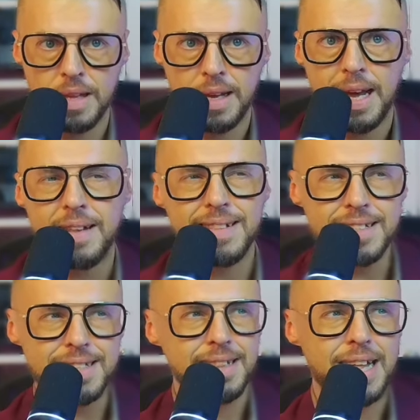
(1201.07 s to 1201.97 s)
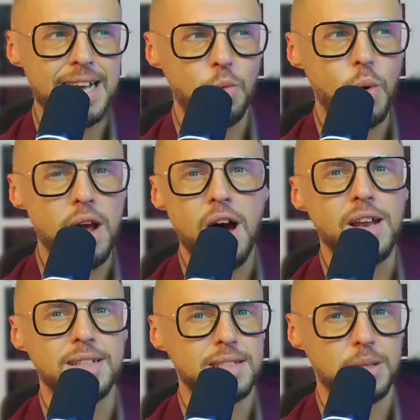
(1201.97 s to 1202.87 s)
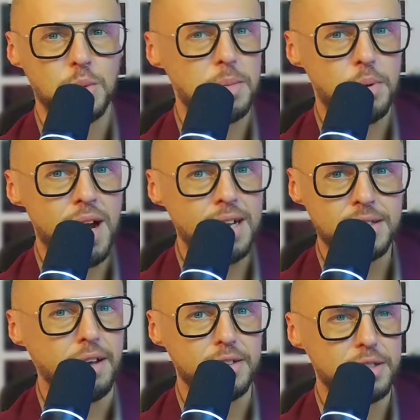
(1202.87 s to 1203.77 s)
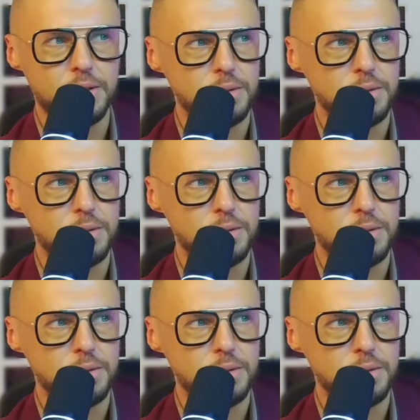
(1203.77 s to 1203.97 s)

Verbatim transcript: and listen, like quite honestly, with pricing too,